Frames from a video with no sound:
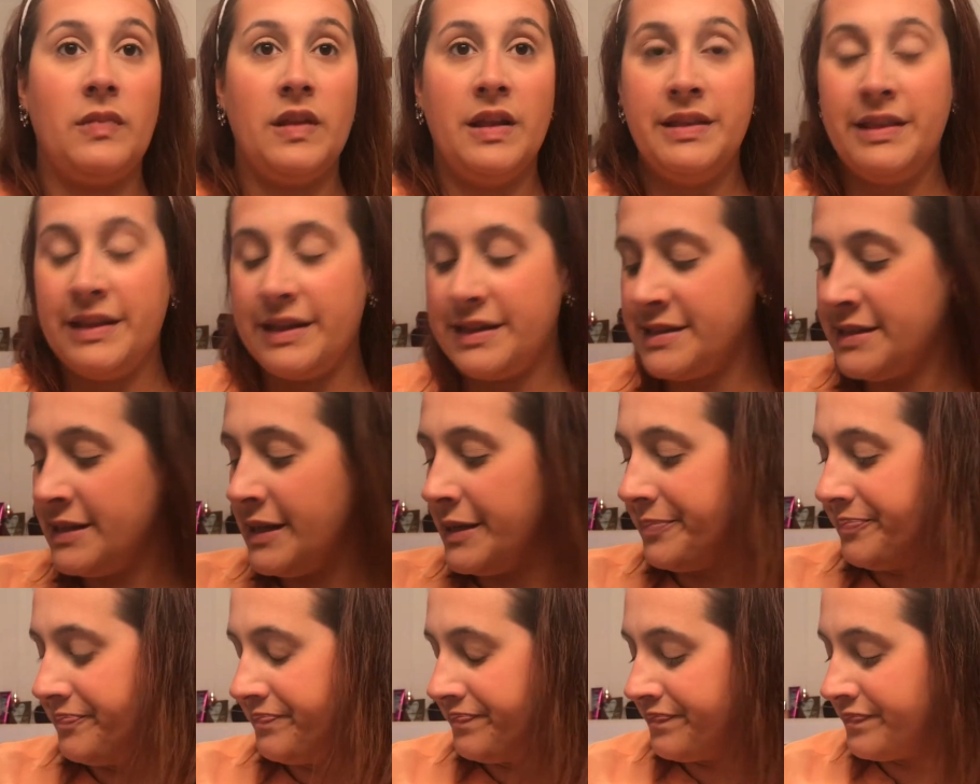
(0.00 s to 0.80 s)
And that's
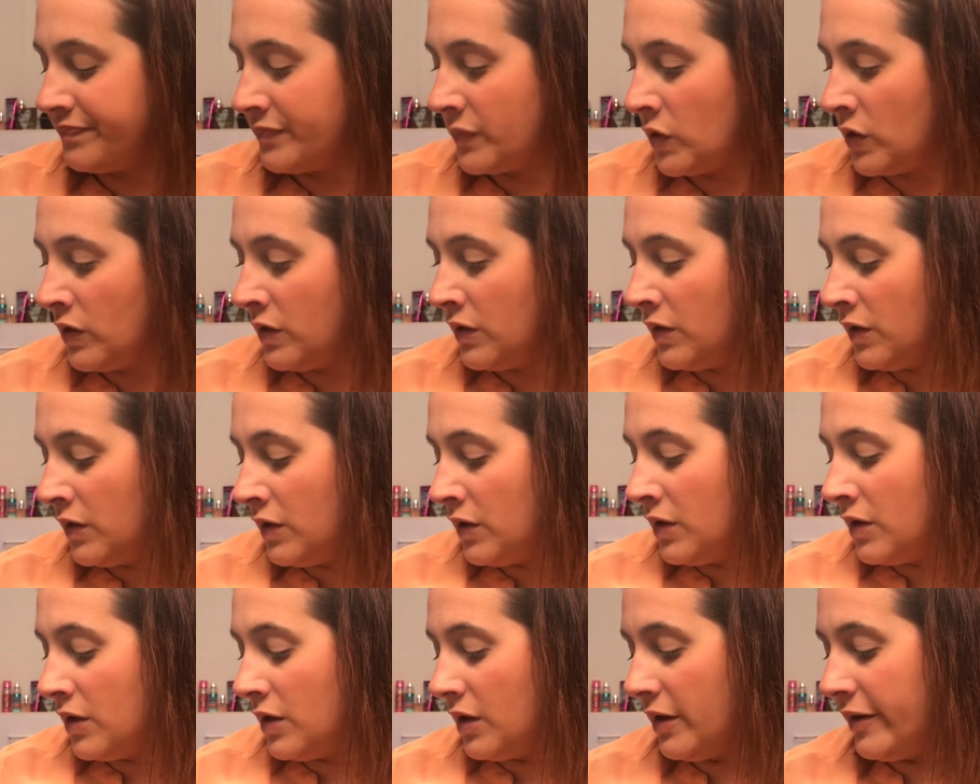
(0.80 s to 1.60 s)
it.
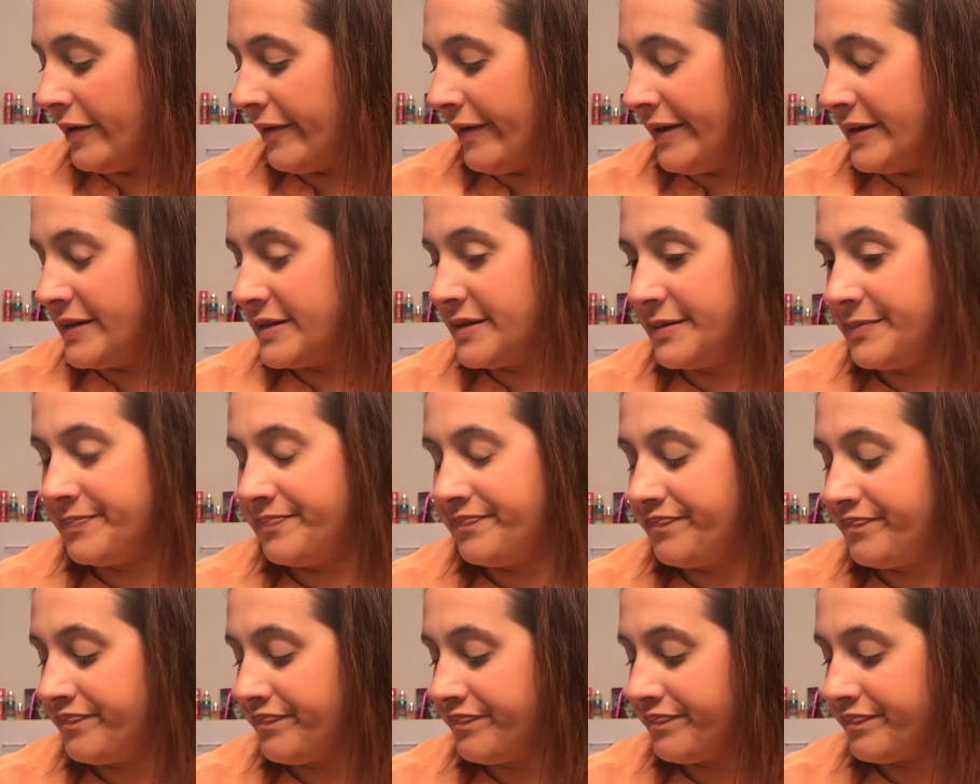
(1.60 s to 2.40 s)
All right.
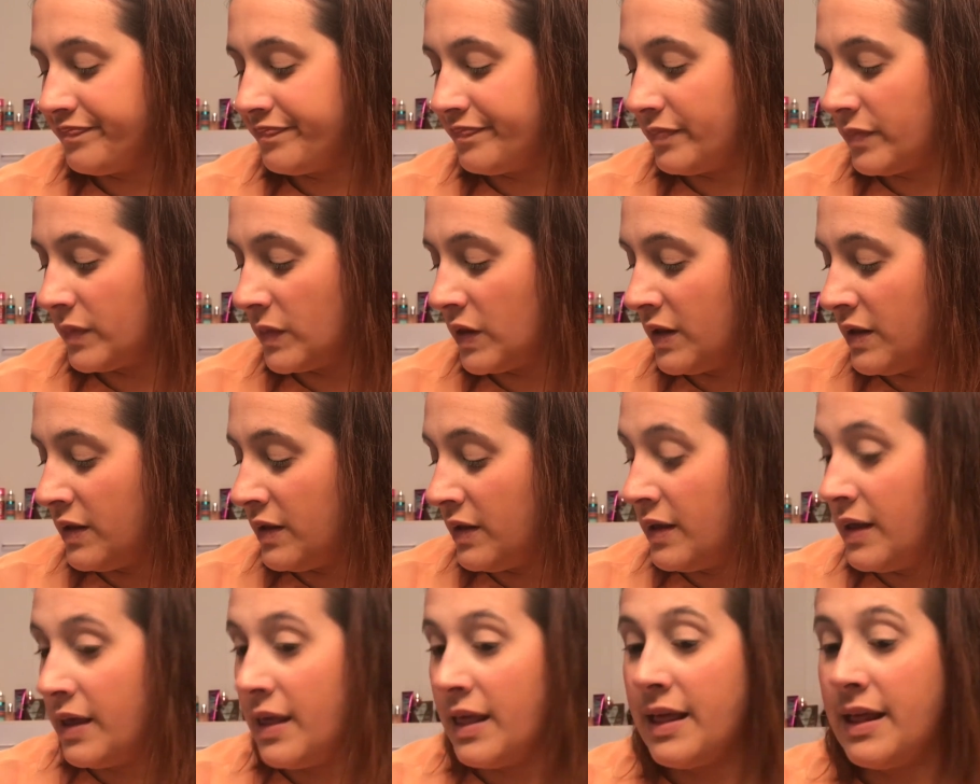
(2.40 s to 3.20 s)

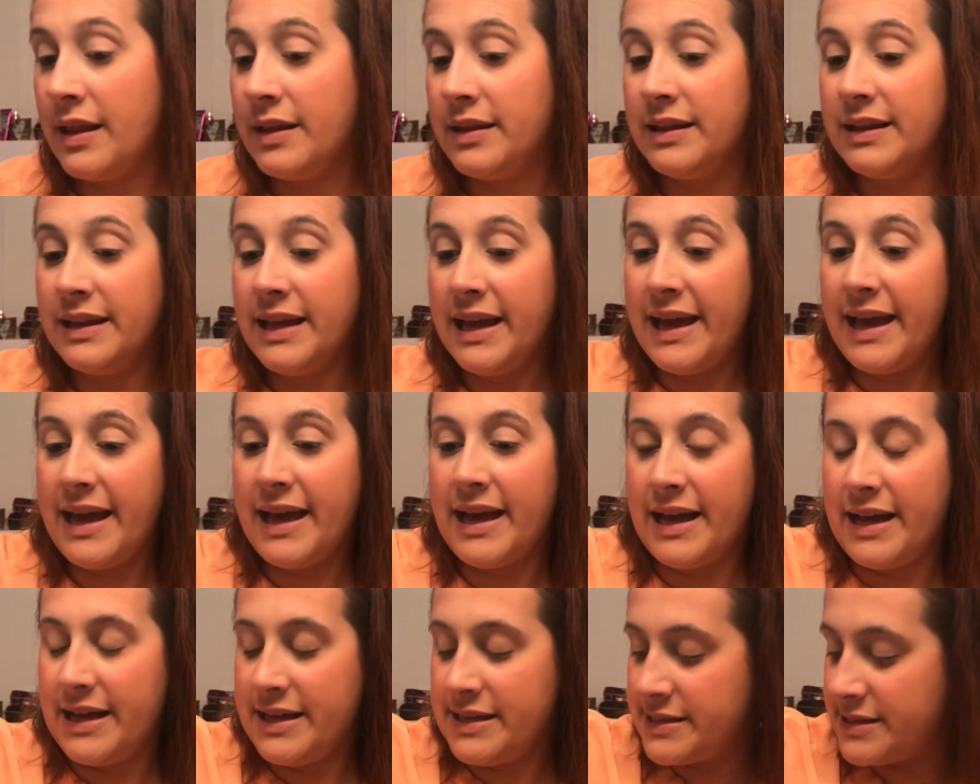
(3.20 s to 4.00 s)

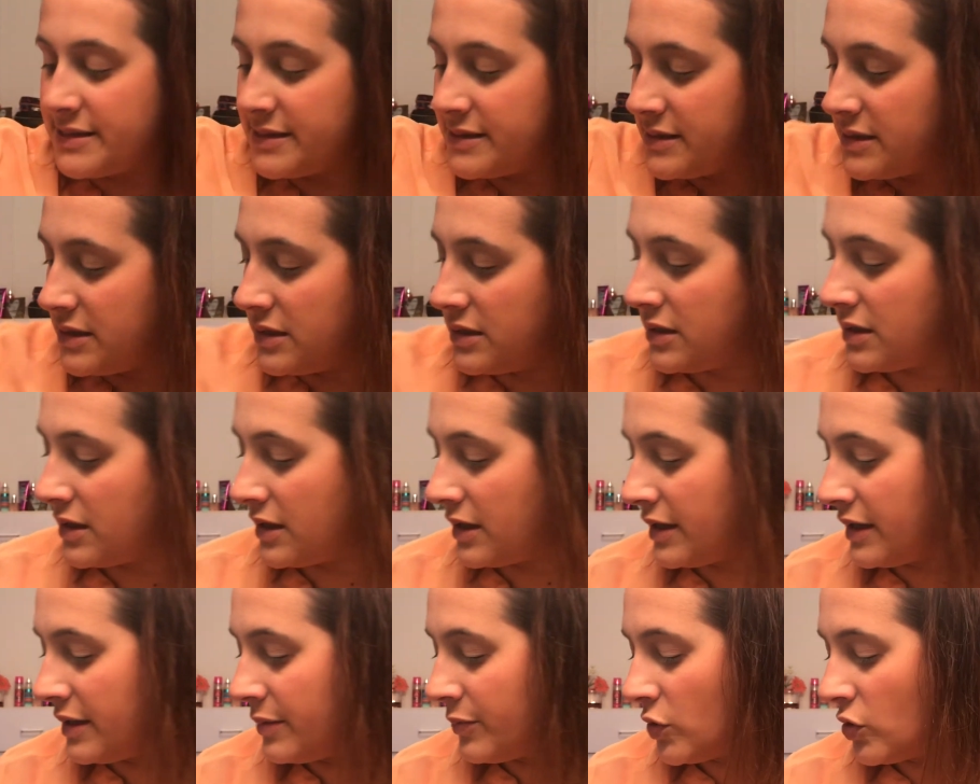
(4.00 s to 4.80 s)
Last,
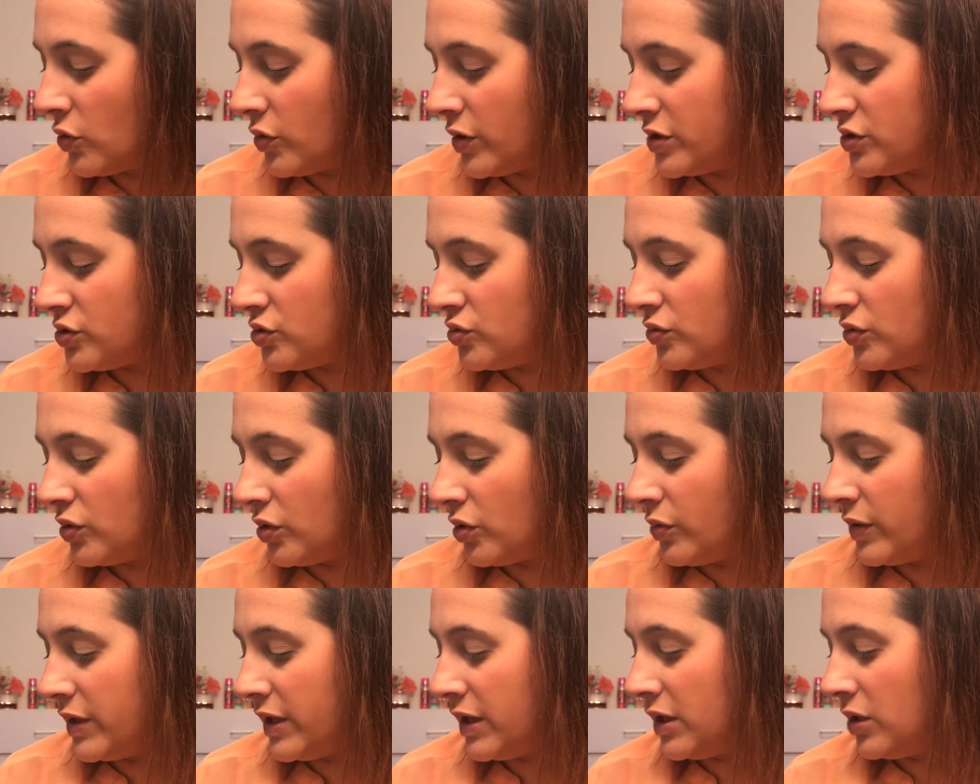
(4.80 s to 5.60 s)
I am going to
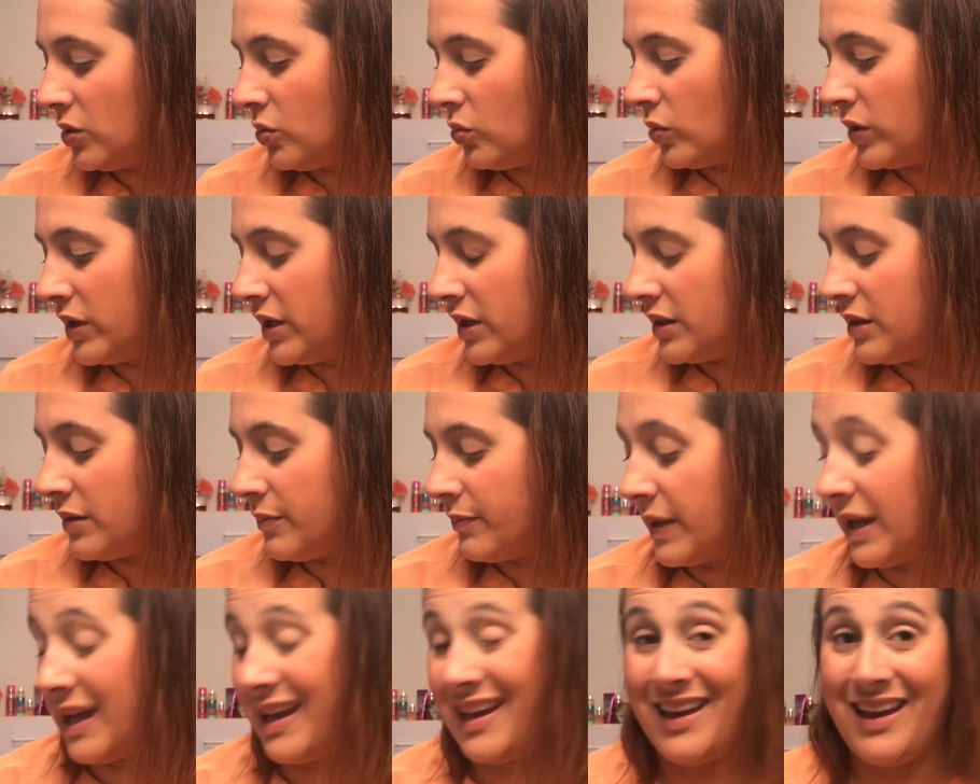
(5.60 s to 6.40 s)
go in with
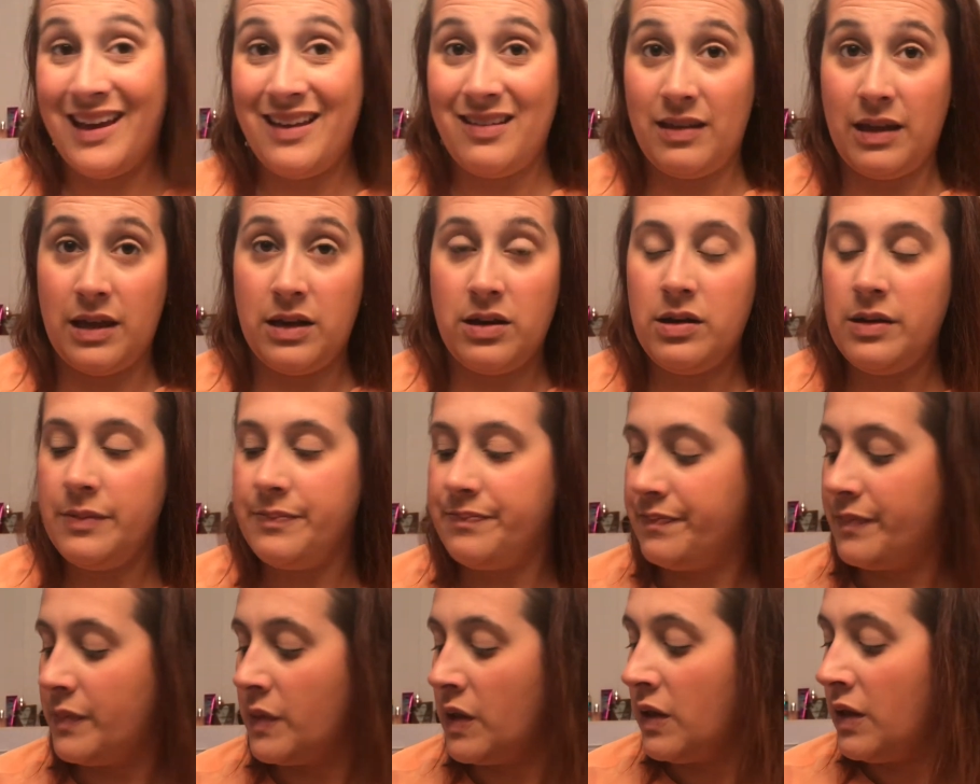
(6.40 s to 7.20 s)
my highlighter.
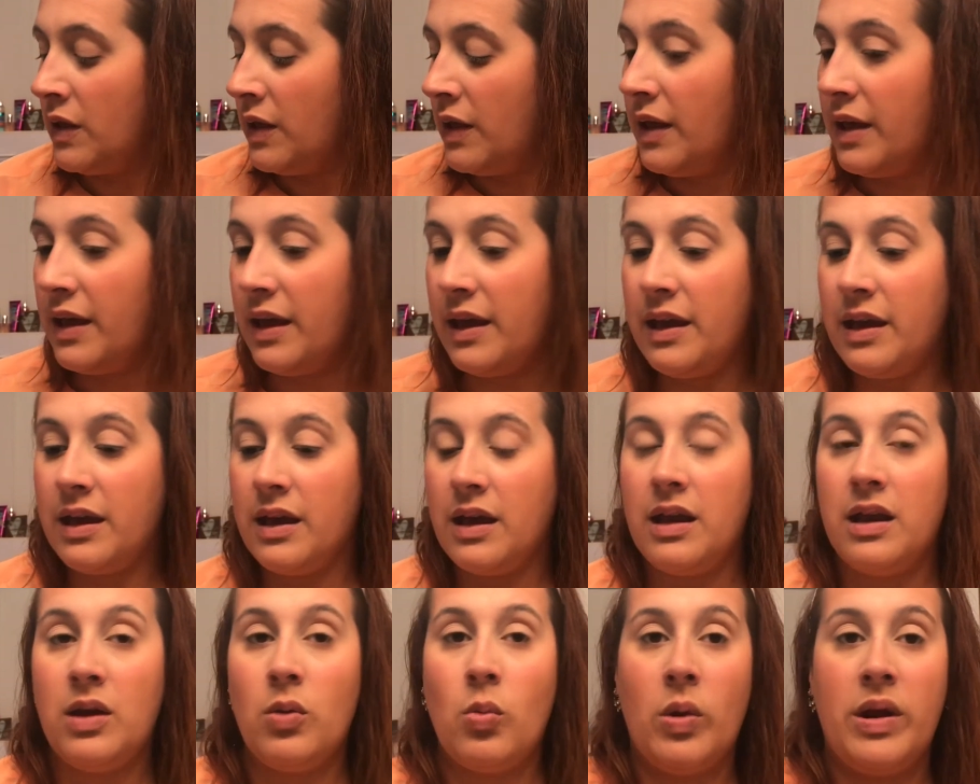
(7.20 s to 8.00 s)

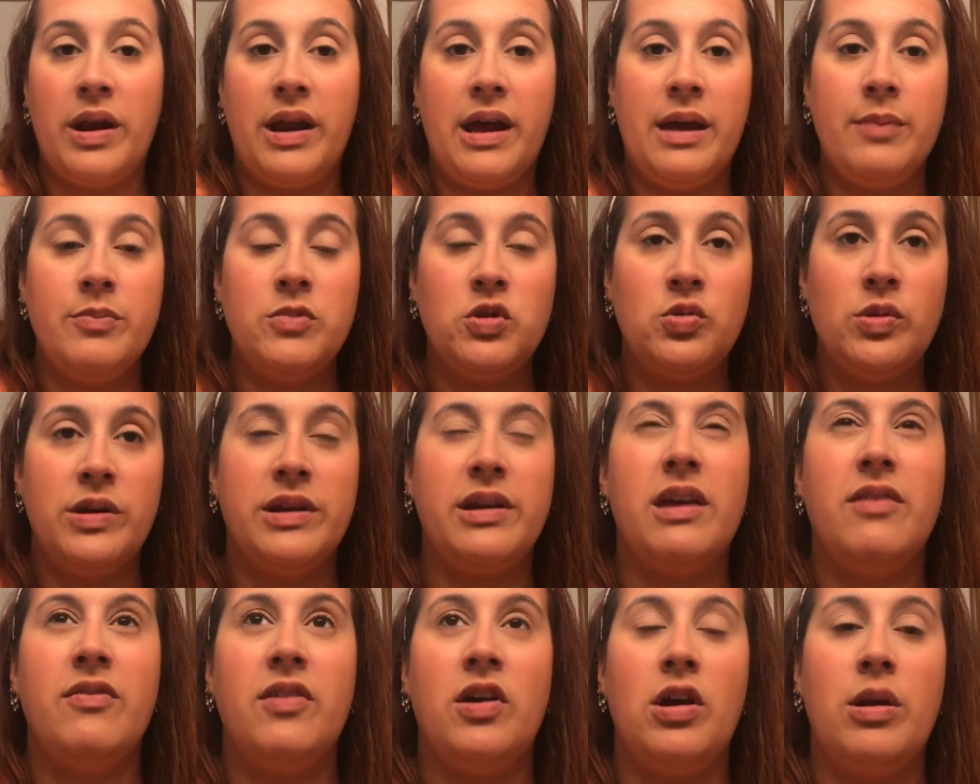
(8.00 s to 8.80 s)
And when I'm
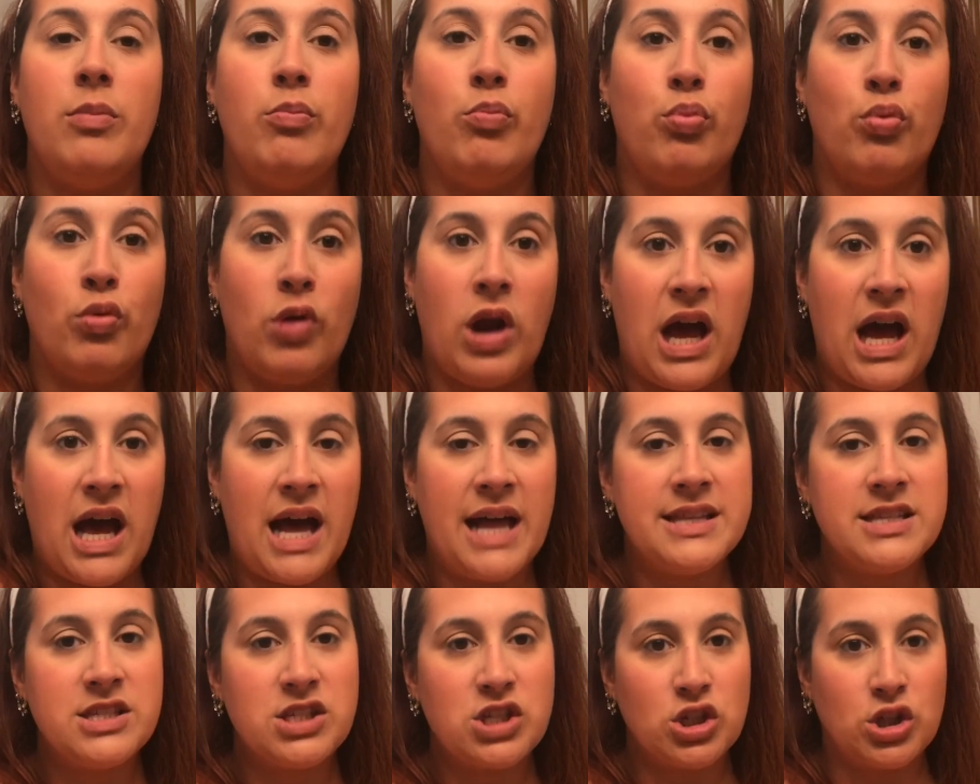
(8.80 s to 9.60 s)
doing a very
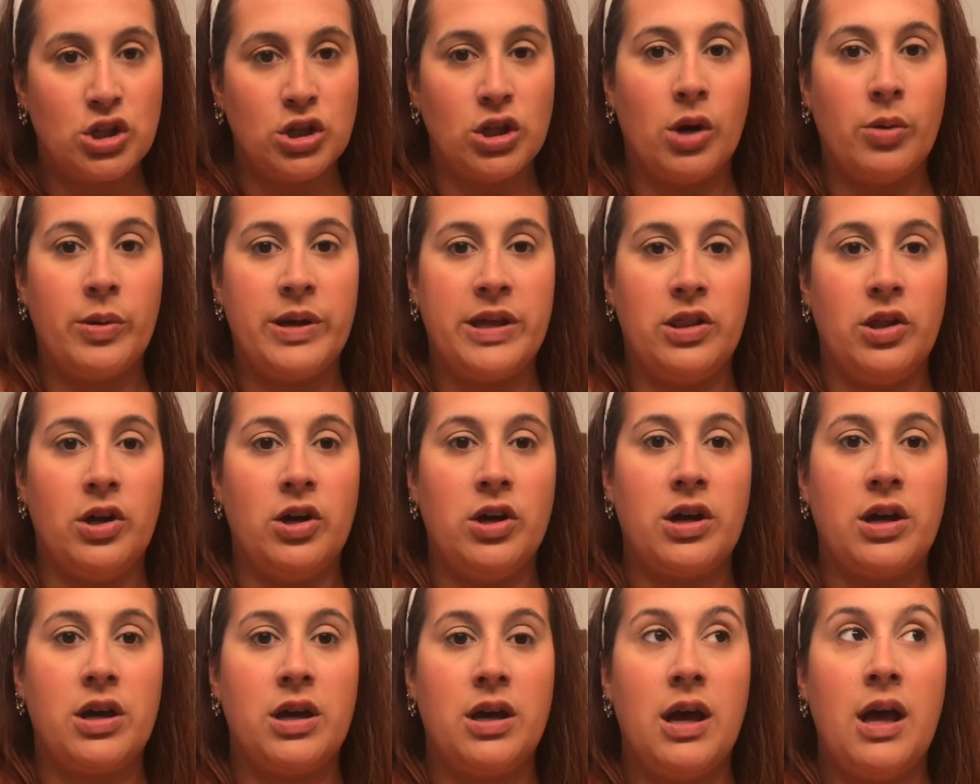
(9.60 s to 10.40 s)
bronzed, glowy
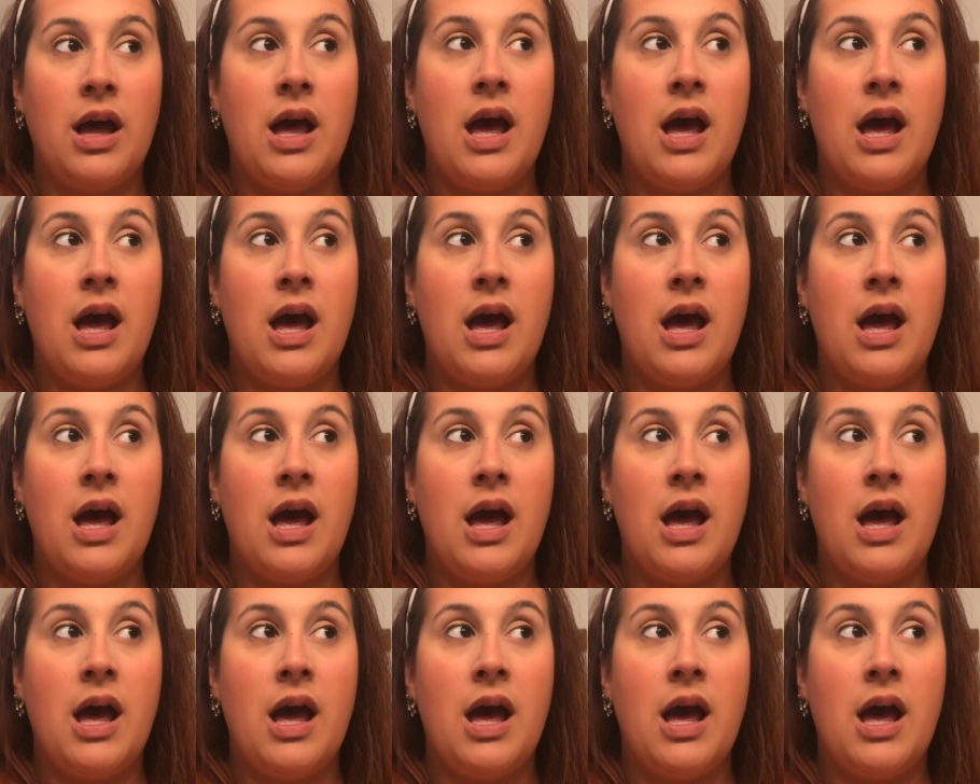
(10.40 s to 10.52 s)
look,